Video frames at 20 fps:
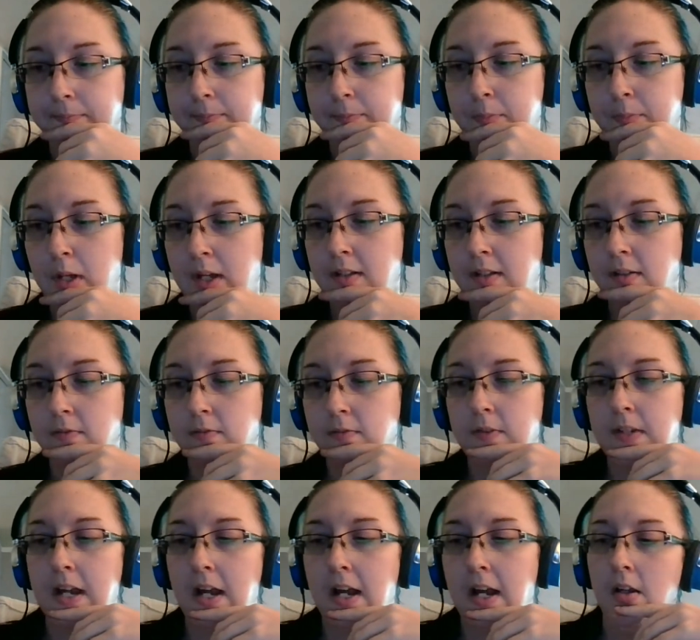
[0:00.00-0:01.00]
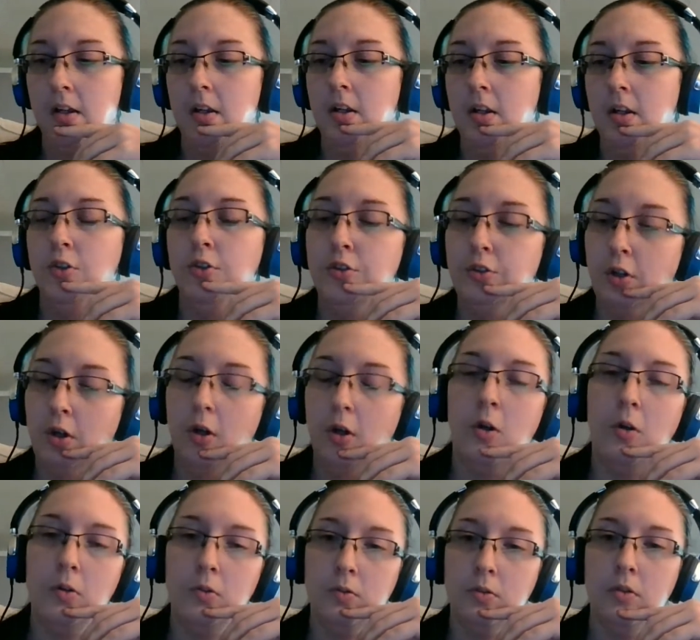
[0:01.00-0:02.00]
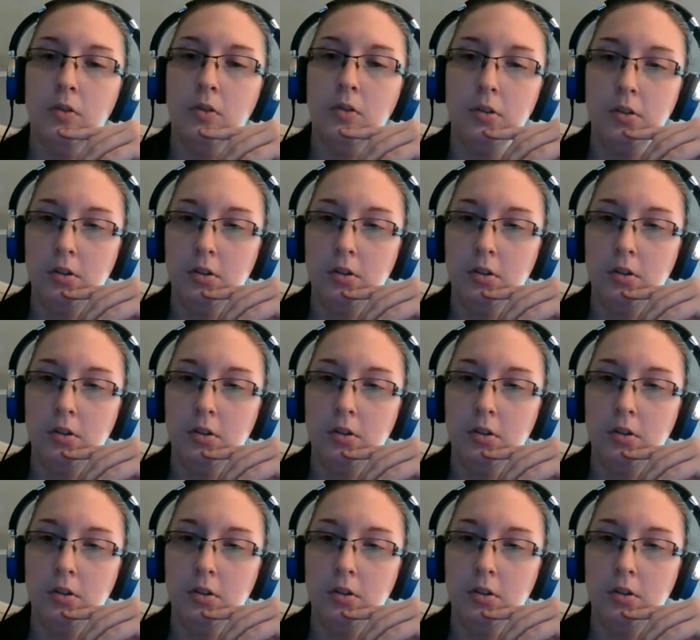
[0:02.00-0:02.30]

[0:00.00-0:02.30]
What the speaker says: But yeah, so